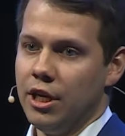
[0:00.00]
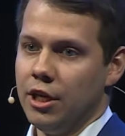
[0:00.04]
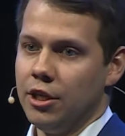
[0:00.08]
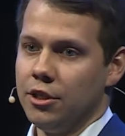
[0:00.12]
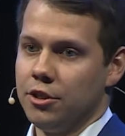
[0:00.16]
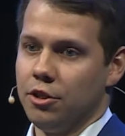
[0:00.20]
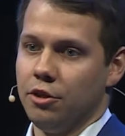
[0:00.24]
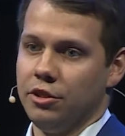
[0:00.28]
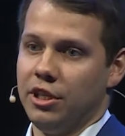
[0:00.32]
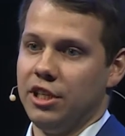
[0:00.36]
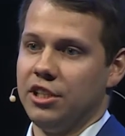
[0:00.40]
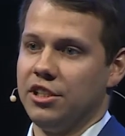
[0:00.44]

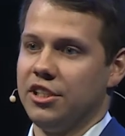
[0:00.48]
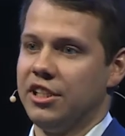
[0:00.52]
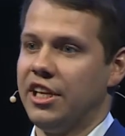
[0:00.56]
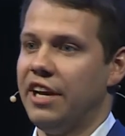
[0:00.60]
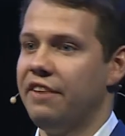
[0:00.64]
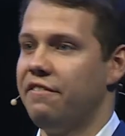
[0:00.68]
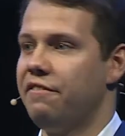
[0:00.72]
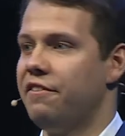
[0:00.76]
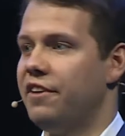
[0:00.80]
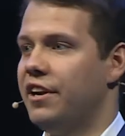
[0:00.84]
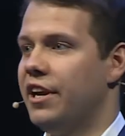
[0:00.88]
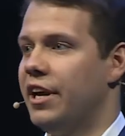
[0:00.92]
So there's
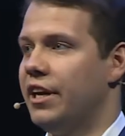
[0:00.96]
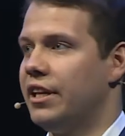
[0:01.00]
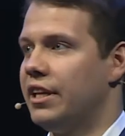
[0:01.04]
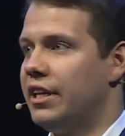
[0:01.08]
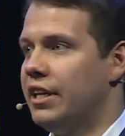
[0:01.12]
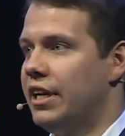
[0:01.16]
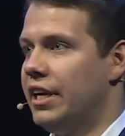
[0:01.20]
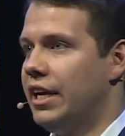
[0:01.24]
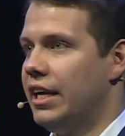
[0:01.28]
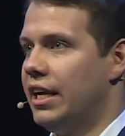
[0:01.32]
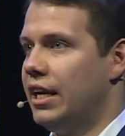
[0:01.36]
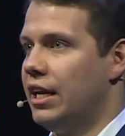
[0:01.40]

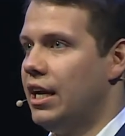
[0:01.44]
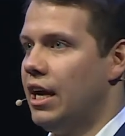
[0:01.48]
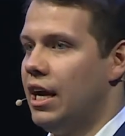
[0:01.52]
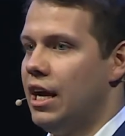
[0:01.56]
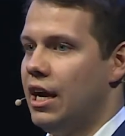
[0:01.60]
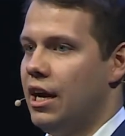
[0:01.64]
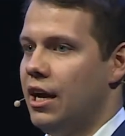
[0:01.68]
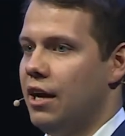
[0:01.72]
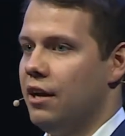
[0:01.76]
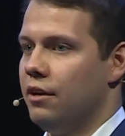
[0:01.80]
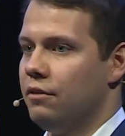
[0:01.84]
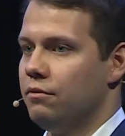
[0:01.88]
definitely
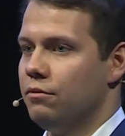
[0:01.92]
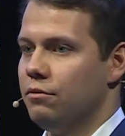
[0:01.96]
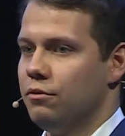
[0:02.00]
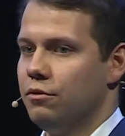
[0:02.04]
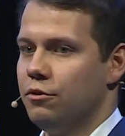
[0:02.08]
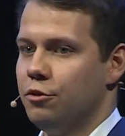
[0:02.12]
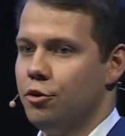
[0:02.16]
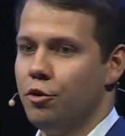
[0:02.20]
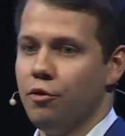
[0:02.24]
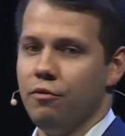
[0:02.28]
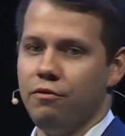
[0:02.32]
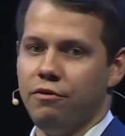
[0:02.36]

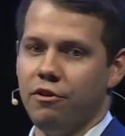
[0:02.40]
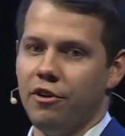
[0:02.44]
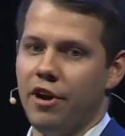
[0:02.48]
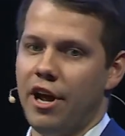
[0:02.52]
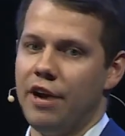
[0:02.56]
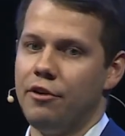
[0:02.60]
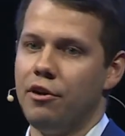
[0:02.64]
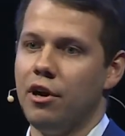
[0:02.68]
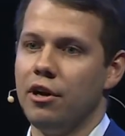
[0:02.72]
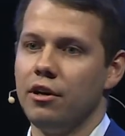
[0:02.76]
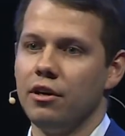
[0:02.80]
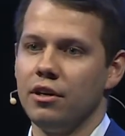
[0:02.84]
room for
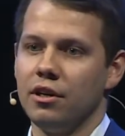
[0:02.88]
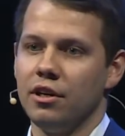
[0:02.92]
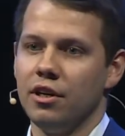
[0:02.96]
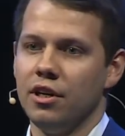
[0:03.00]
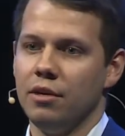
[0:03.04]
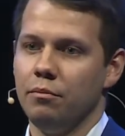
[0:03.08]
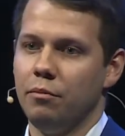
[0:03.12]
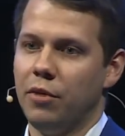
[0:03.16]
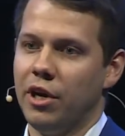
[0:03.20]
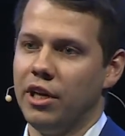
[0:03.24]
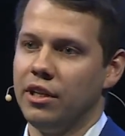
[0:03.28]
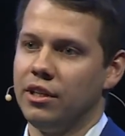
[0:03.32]
error,
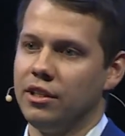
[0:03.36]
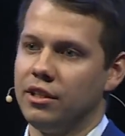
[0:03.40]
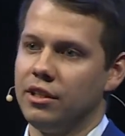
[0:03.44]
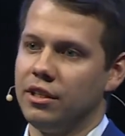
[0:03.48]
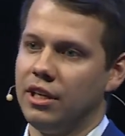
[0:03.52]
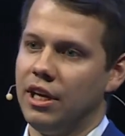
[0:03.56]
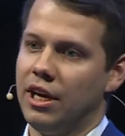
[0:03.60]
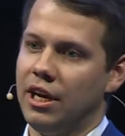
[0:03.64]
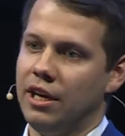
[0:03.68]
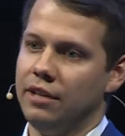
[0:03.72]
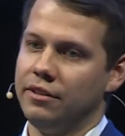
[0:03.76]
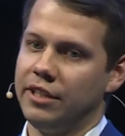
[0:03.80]
but
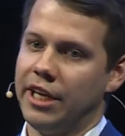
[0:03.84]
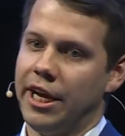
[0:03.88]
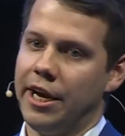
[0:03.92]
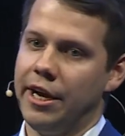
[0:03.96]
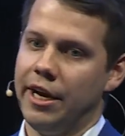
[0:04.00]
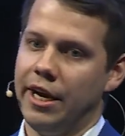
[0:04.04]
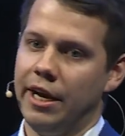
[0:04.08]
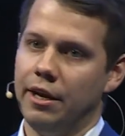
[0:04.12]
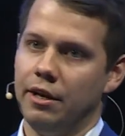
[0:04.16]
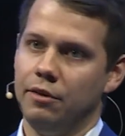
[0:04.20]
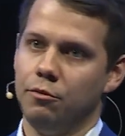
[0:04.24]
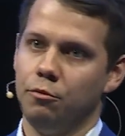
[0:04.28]

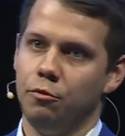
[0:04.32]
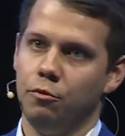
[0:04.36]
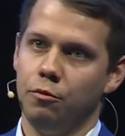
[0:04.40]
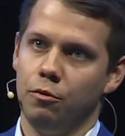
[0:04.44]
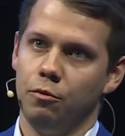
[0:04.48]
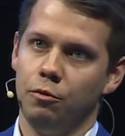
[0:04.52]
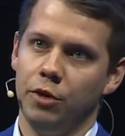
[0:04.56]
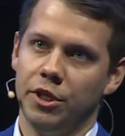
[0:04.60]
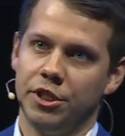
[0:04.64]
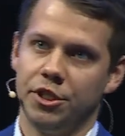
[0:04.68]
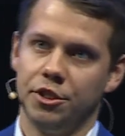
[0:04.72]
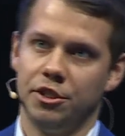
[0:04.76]

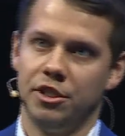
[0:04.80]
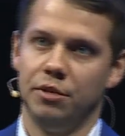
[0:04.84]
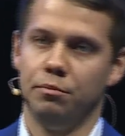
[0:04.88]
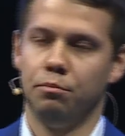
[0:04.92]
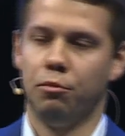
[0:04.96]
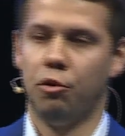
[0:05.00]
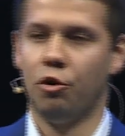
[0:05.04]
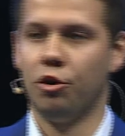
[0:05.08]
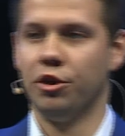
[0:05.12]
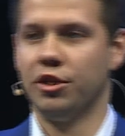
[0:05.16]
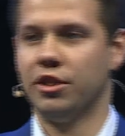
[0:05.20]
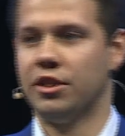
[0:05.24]
which is
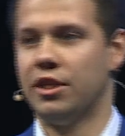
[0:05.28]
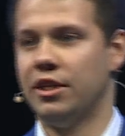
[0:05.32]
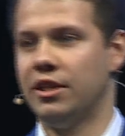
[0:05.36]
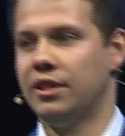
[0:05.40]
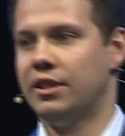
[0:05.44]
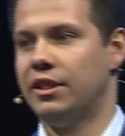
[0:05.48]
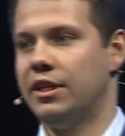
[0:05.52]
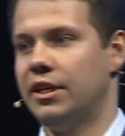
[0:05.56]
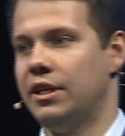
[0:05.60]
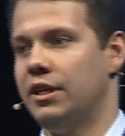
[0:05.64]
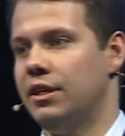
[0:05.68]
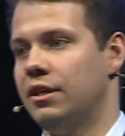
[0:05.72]
important
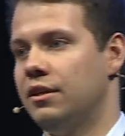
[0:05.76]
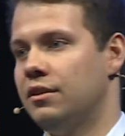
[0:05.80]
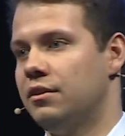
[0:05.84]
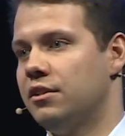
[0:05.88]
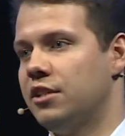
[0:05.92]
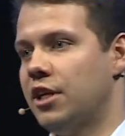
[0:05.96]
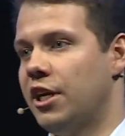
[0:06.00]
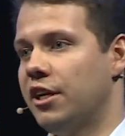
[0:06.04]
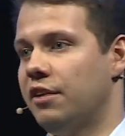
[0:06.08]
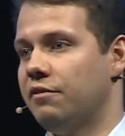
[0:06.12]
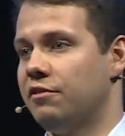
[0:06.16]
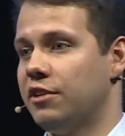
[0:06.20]

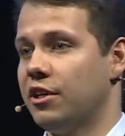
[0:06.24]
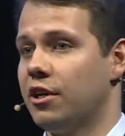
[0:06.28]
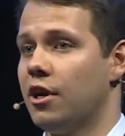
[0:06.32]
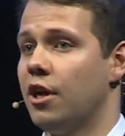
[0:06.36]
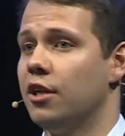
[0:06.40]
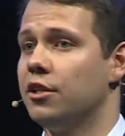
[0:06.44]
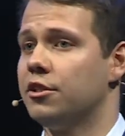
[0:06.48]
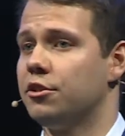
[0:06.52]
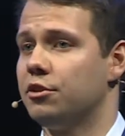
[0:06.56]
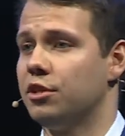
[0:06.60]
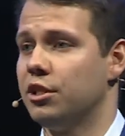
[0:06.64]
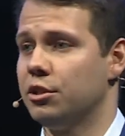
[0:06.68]
inside of the
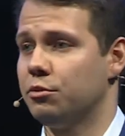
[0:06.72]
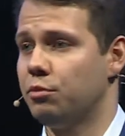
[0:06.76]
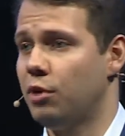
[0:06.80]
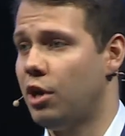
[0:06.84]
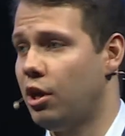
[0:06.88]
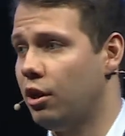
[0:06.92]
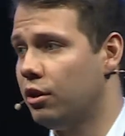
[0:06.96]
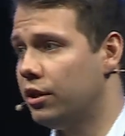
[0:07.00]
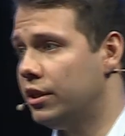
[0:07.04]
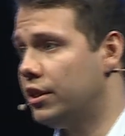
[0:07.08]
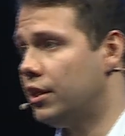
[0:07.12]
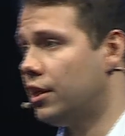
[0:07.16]
culture as
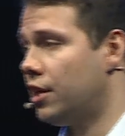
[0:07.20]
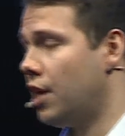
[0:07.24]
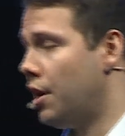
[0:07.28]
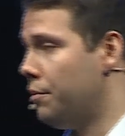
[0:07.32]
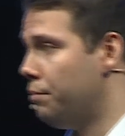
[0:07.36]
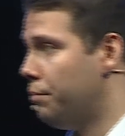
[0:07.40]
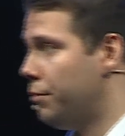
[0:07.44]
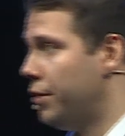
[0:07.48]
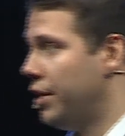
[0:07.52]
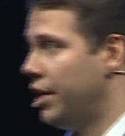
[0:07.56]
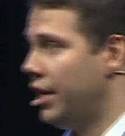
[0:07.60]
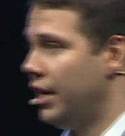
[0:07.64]
well in the
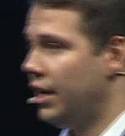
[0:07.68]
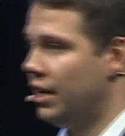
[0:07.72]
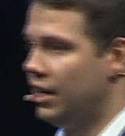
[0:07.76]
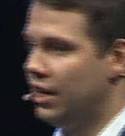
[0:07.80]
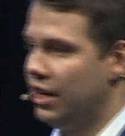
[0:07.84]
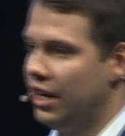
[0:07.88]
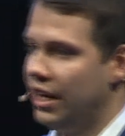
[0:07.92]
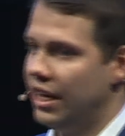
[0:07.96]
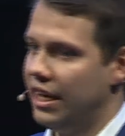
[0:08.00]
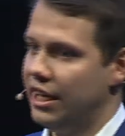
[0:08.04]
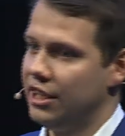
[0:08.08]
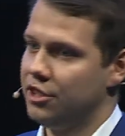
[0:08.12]
company
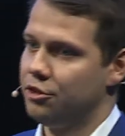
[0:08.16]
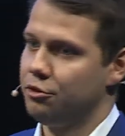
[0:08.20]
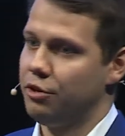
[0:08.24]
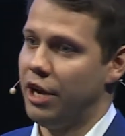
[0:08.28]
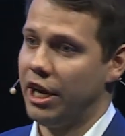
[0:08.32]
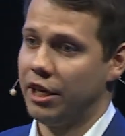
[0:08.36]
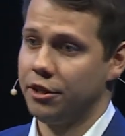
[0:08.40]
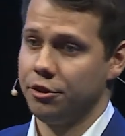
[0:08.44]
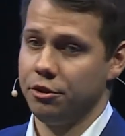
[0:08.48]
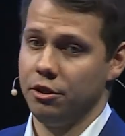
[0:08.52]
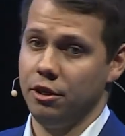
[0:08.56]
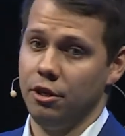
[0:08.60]
is to
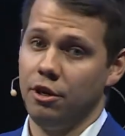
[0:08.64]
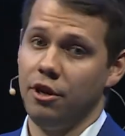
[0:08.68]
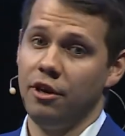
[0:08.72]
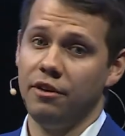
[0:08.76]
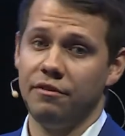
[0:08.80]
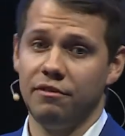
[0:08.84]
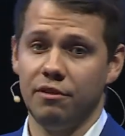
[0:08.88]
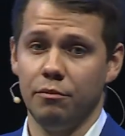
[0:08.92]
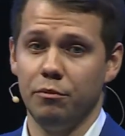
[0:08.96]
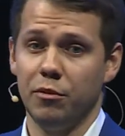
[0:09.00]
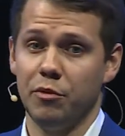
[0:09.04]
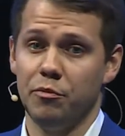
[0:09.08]
actually learn
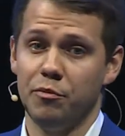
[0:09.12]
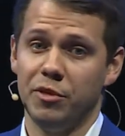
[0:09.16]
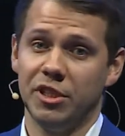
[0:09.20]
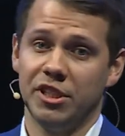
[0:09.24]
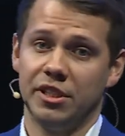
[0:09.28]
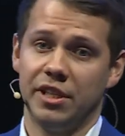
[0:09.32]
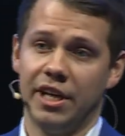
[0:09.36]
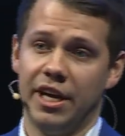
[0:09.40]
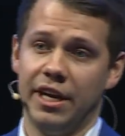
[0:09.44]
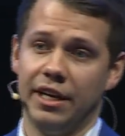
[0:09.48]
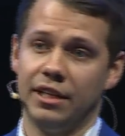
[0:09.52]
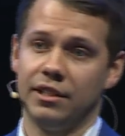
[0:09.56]
from the
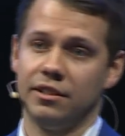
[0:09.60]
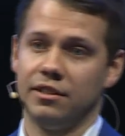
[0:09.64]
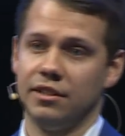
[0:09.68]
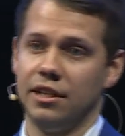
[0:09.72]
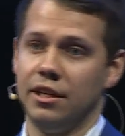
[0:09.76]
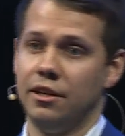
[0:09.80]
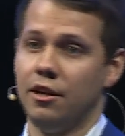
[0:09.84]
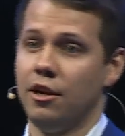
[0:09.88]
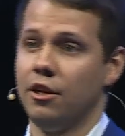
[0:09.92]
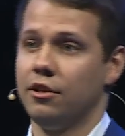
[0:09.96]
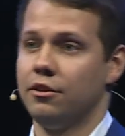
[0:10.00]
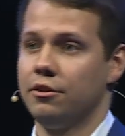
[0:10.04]
mistakes and
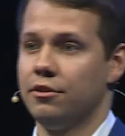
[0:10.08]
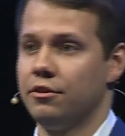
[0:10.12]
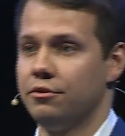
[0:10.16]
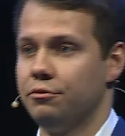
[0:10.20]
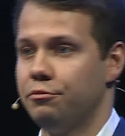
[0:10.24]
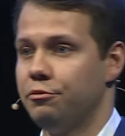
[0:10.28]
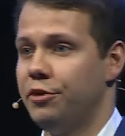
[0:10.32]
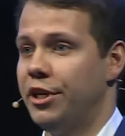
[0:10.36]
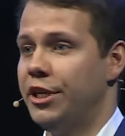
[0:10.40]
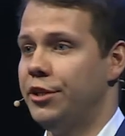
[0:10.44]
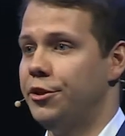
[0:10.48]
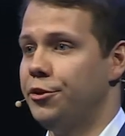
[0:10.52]
not
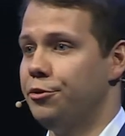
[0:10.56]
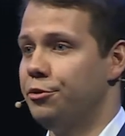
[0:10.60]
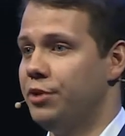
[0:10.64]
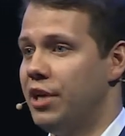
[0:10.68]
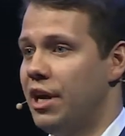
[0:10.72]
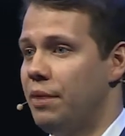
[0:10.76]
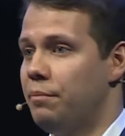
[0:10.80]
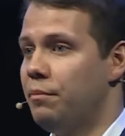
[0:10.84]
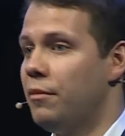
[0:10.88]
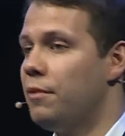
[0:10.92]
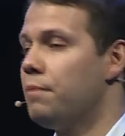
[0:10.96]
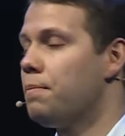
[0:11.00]
redo
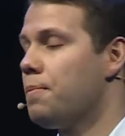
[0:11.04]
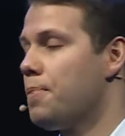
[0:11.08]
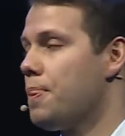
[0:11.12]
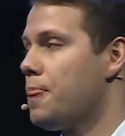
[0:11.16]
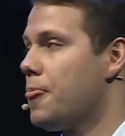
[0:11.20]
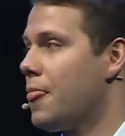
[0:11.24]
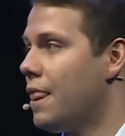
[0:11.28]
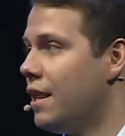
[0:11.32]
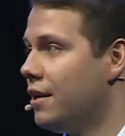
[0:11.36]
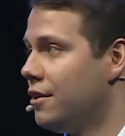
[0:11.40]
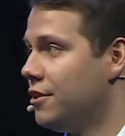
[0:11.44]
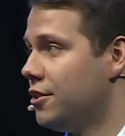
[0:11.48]
them.
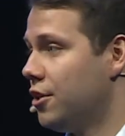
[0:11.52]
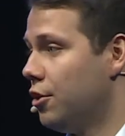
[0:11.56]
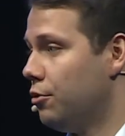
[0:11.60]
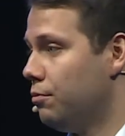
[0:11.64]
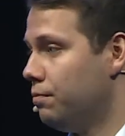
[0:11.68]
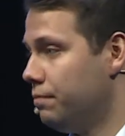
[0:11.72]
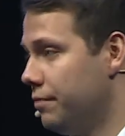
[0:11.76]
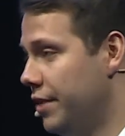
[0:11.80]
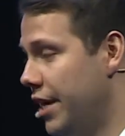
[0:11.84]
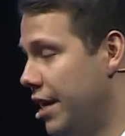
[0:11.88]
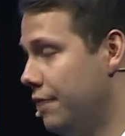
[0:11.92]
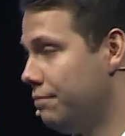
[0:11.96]
So,
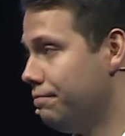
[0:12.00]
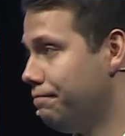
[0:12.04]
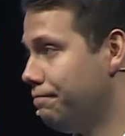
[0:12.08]
yeah.